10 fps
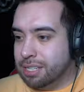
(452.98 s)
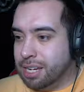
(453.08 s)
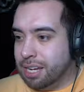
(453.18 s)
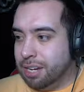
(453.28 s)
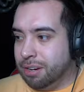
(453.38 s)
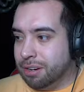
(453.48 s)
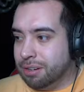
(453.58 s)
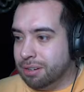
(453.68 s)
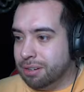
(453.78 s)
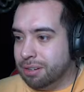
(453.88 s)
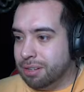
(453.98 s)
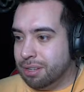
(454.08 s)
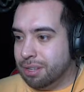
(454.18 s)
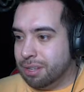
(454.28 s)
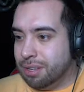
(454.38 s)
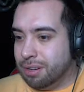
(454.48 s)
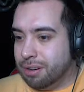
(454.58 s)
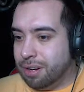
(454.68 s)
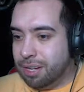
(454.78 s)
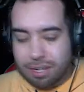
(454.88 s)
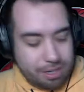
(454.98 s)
He's not here. Alright.